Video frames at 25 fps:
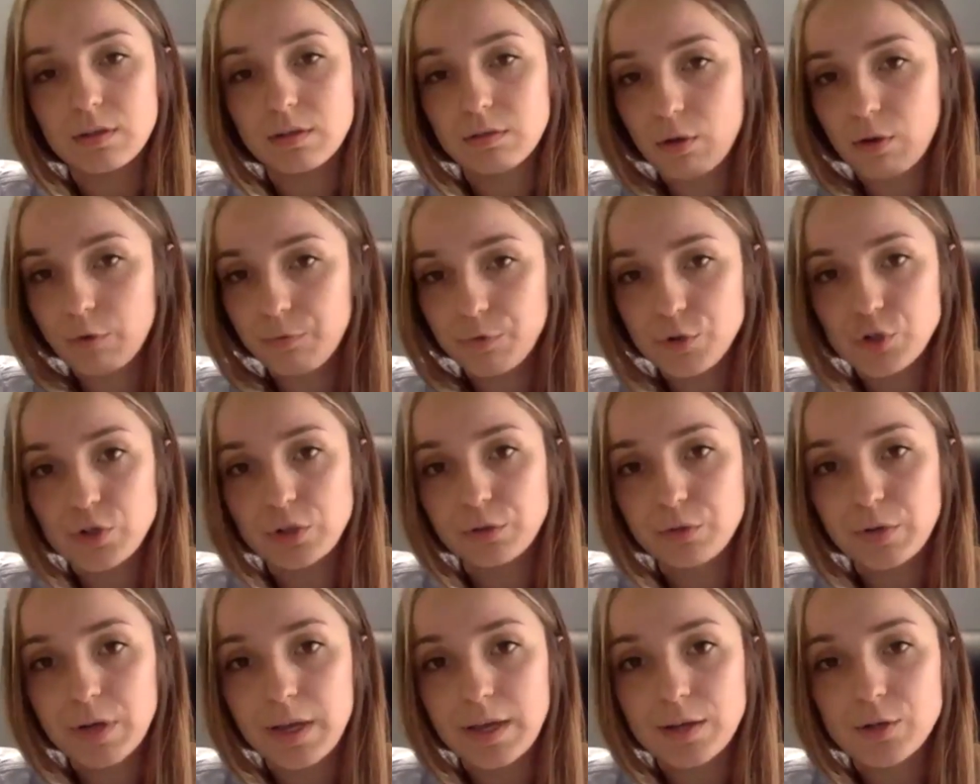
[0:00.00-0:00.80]
official
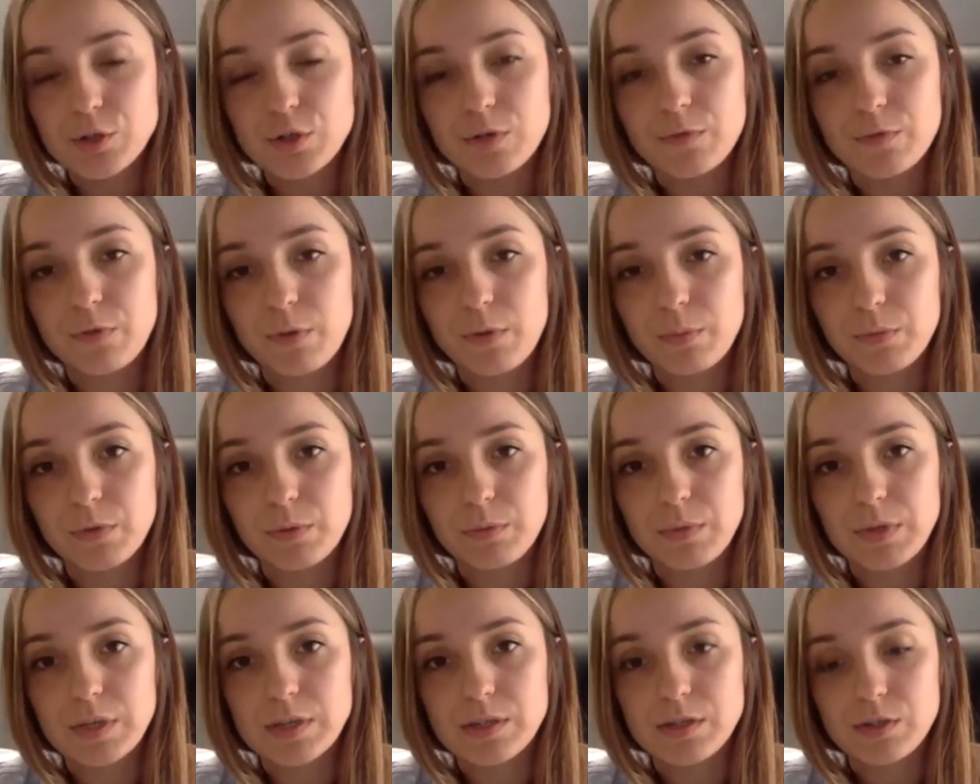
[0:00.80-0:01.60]
reaction from the
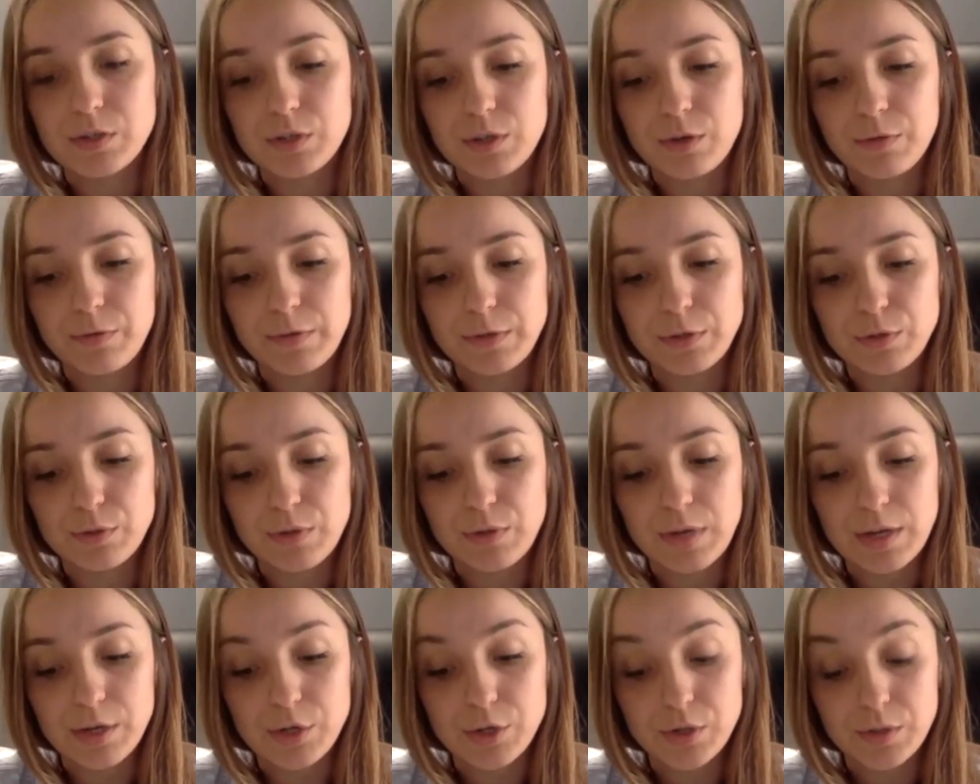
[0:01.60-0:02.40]
Ministry of
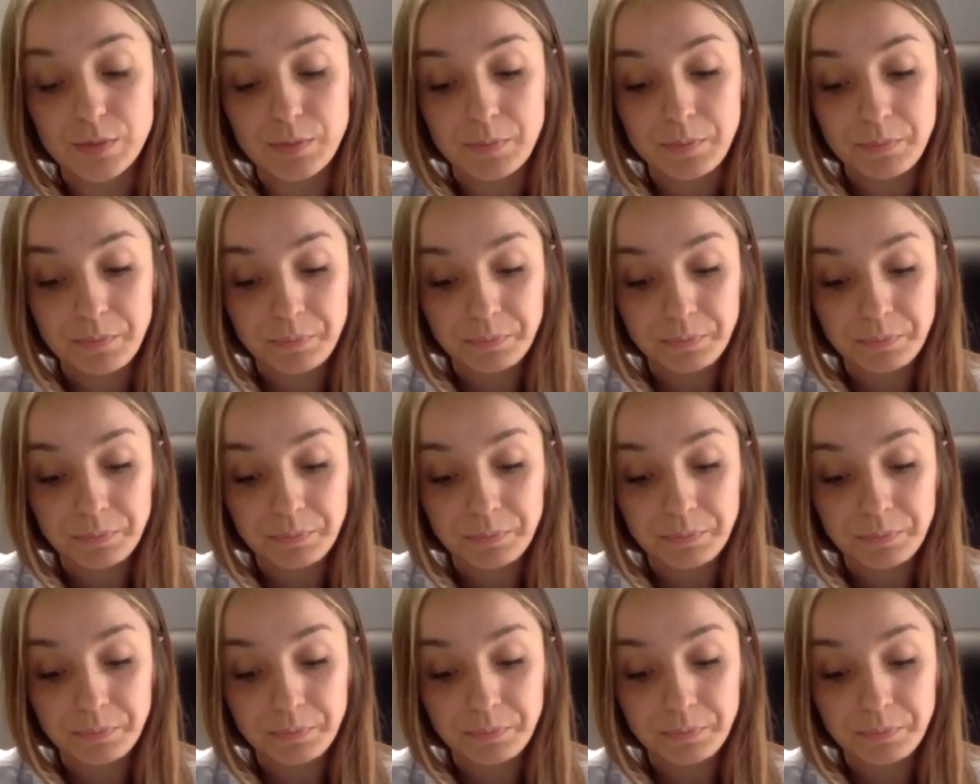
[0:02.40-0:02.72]
Education.